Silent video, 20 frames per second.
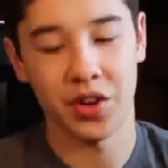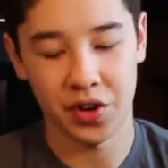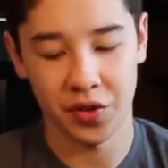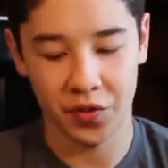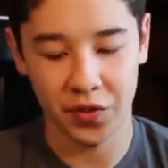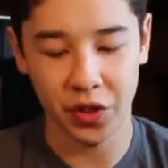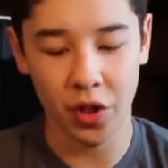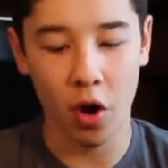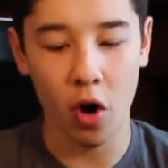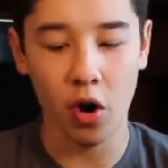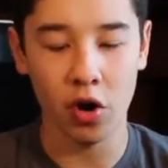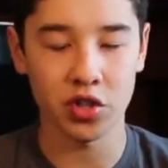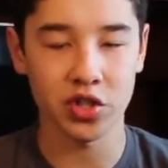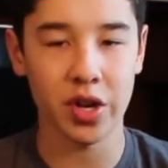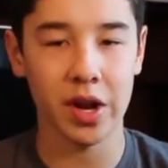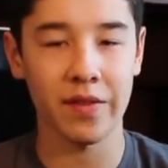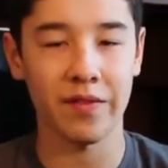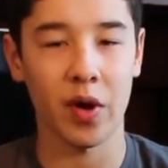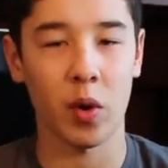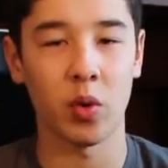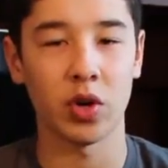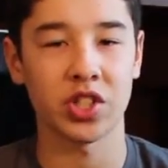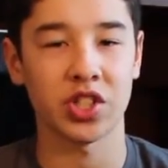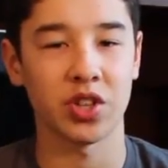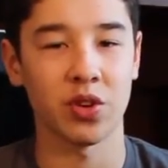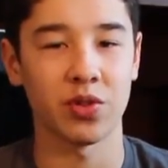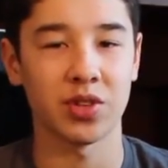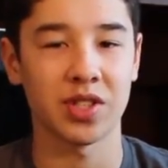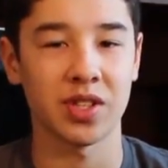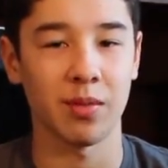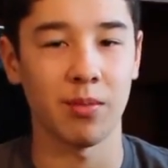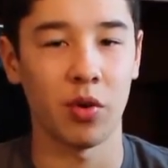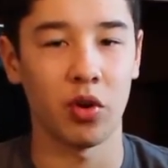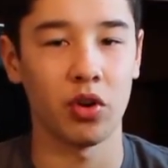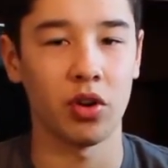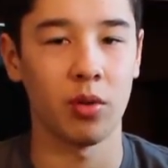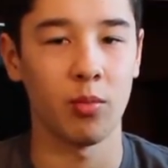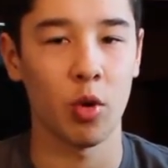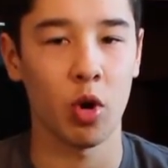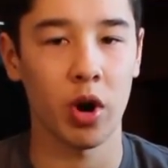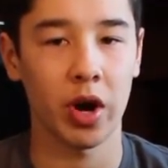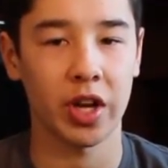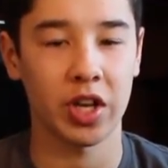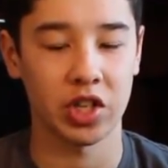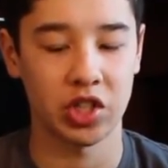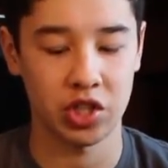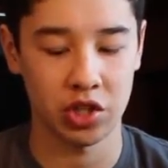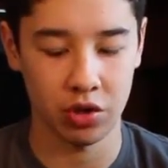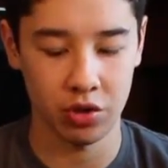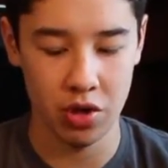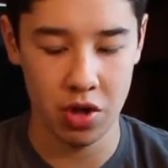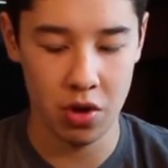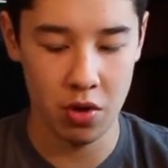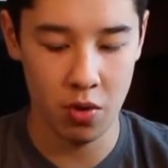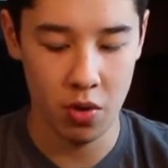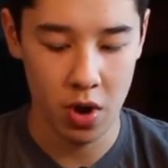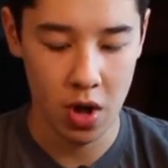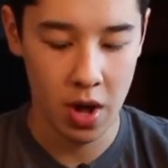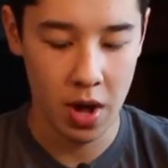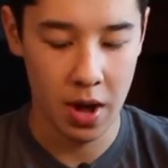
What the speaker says: Now for the hard drive, I wish there was something a little more I could show you,